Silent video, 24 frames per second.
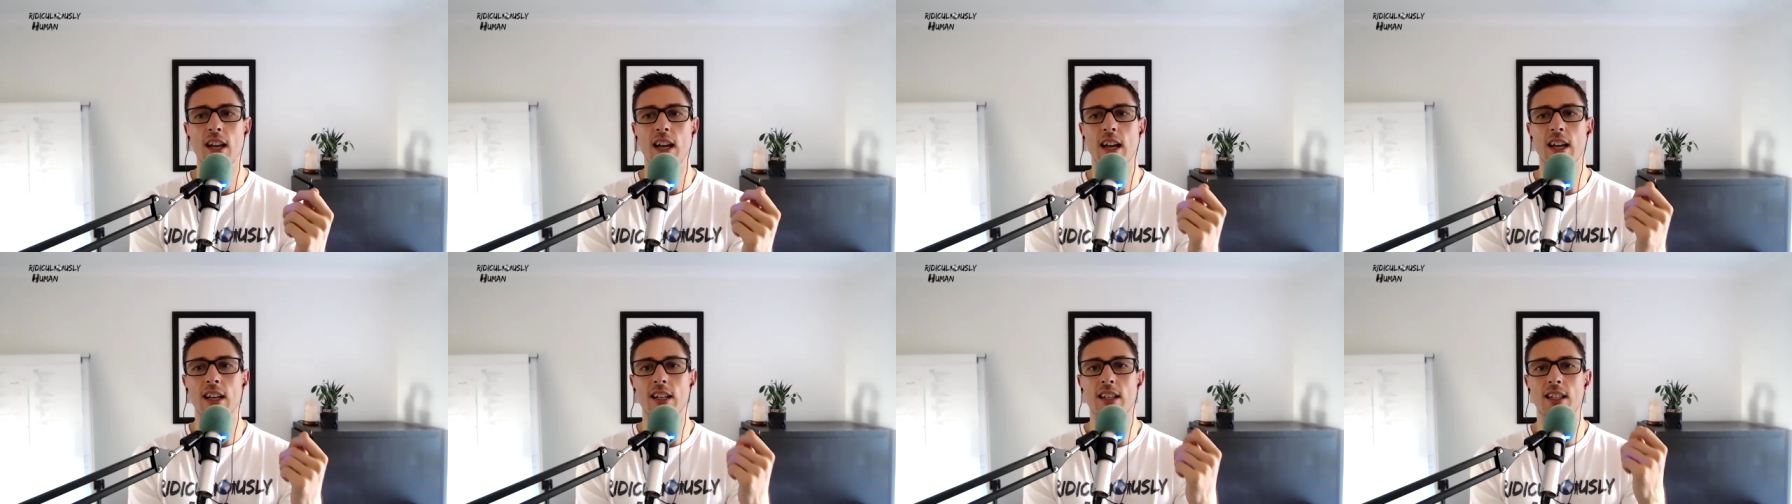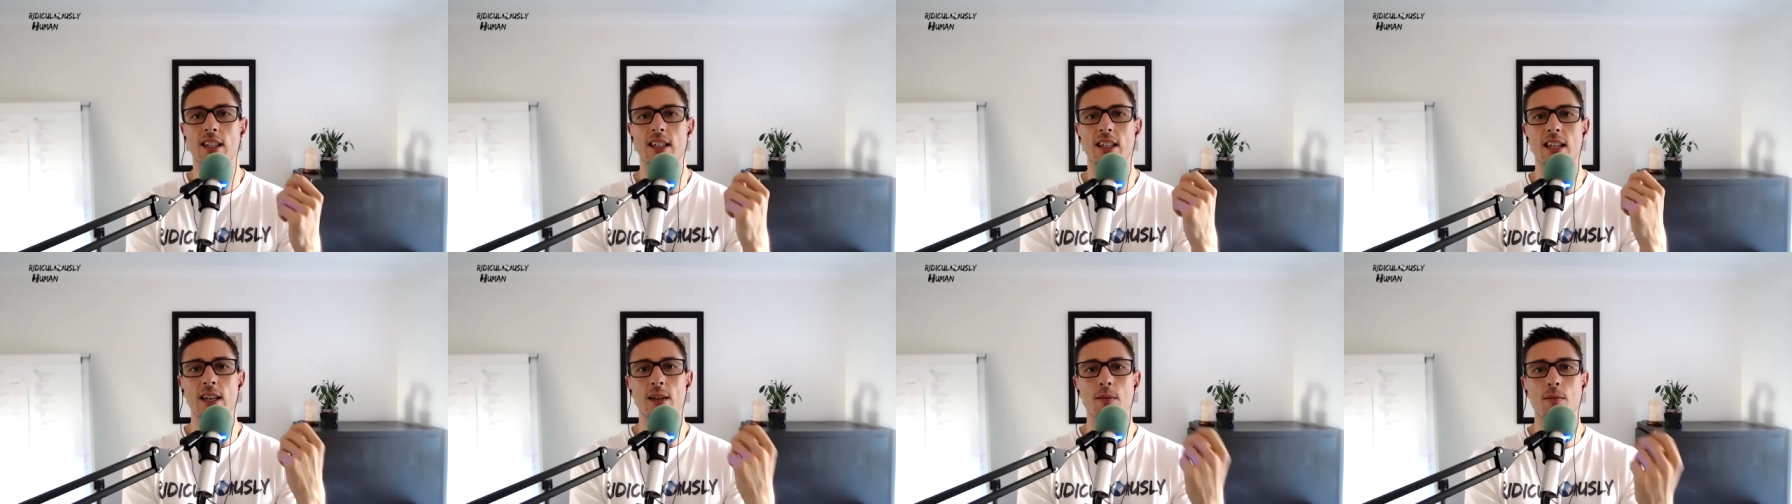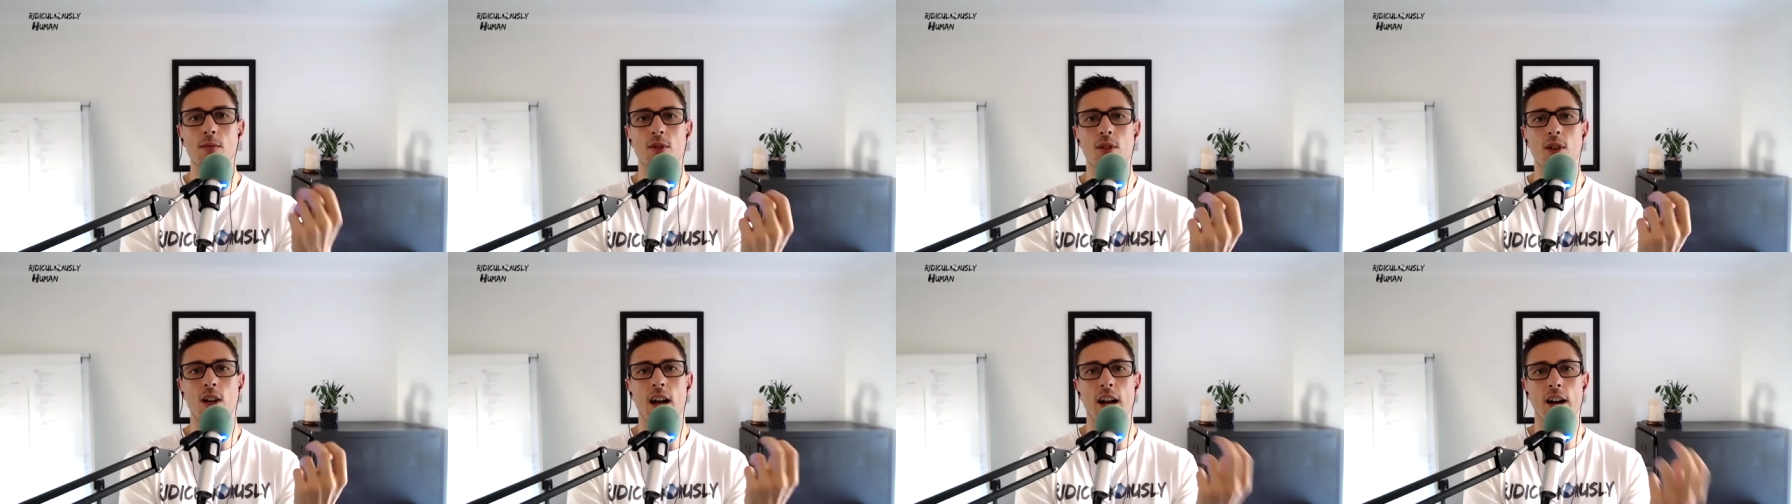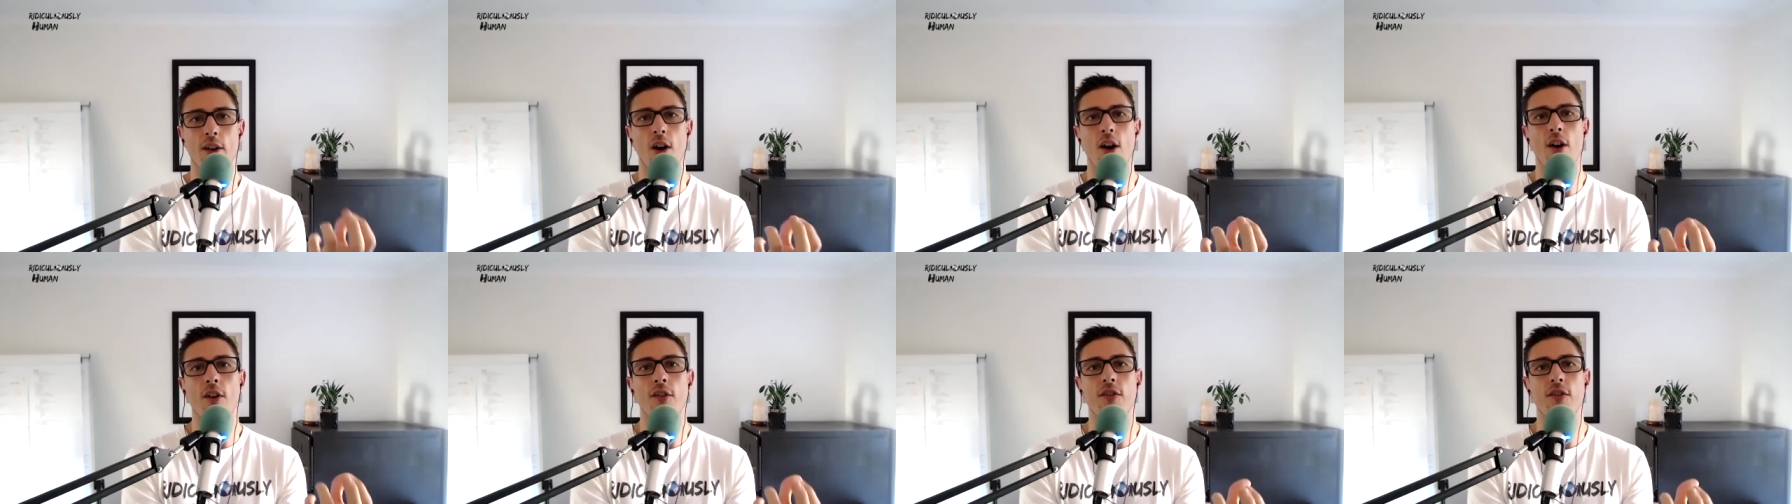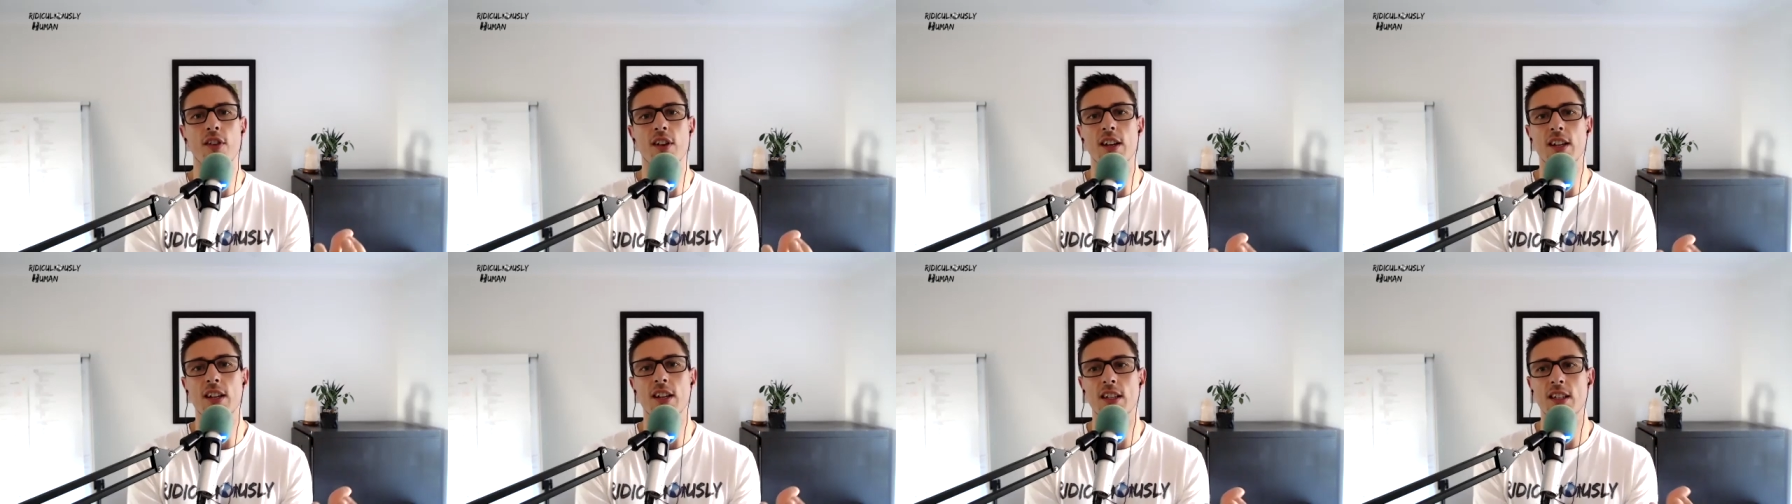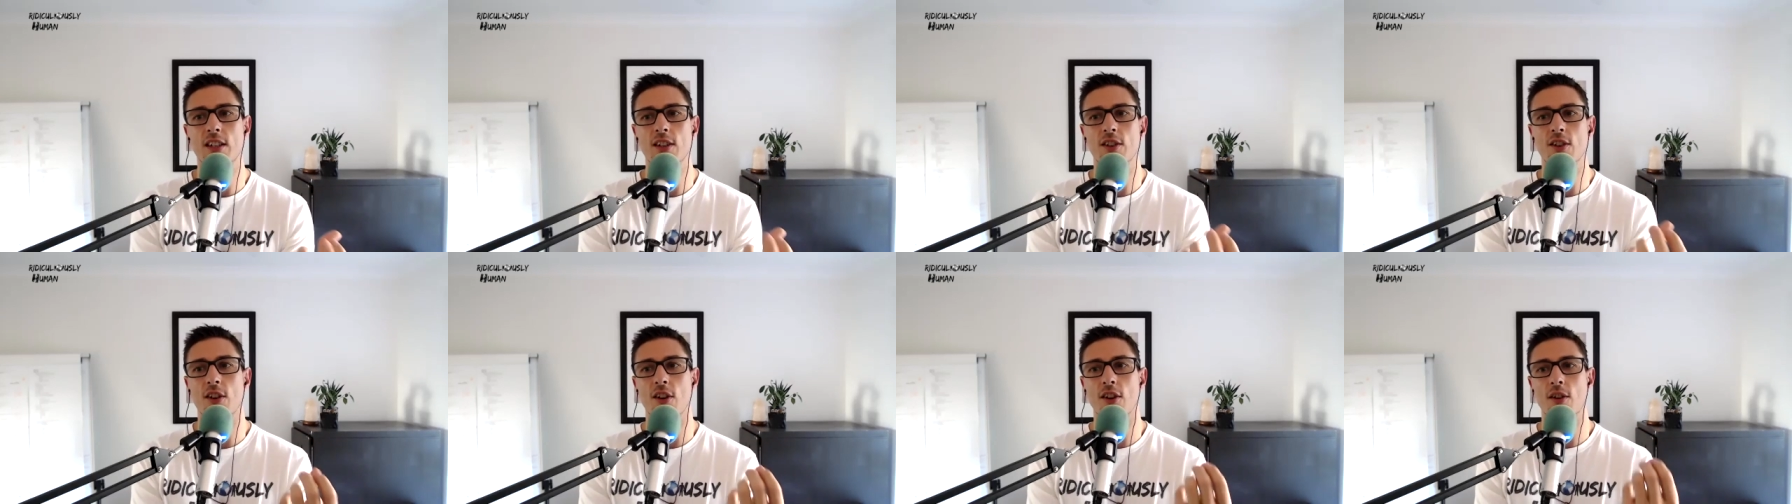it seems kind of obvious,
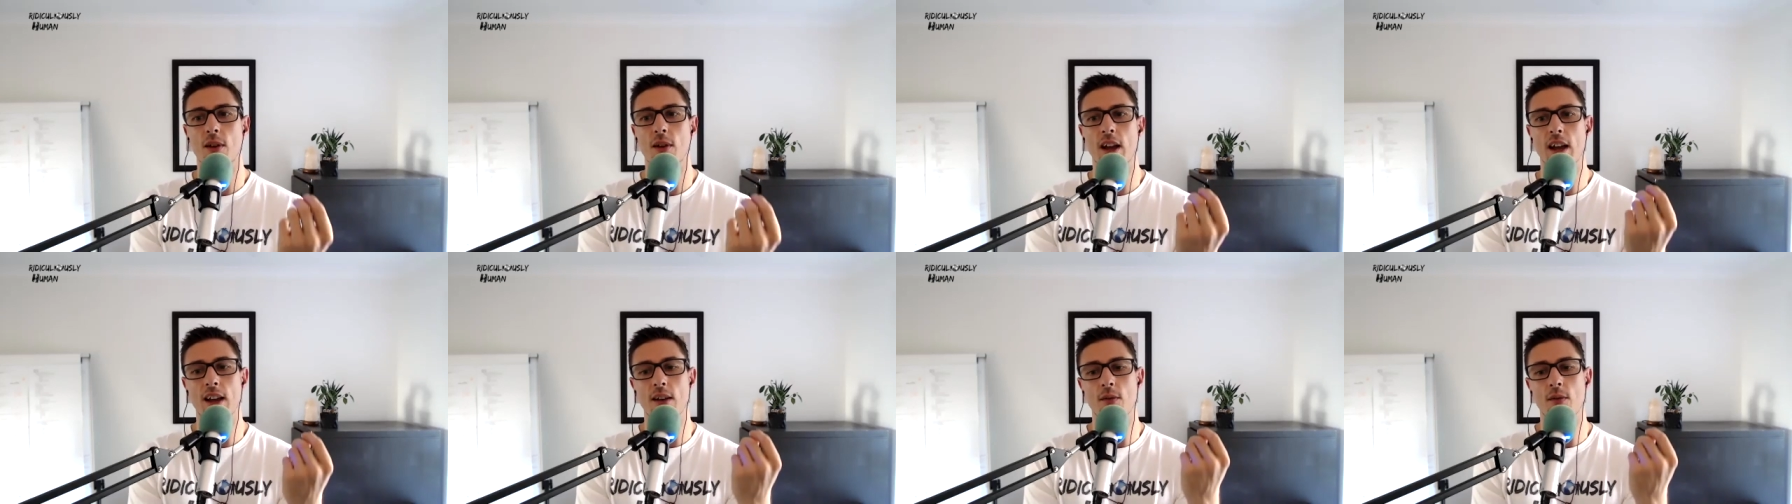you know, eh,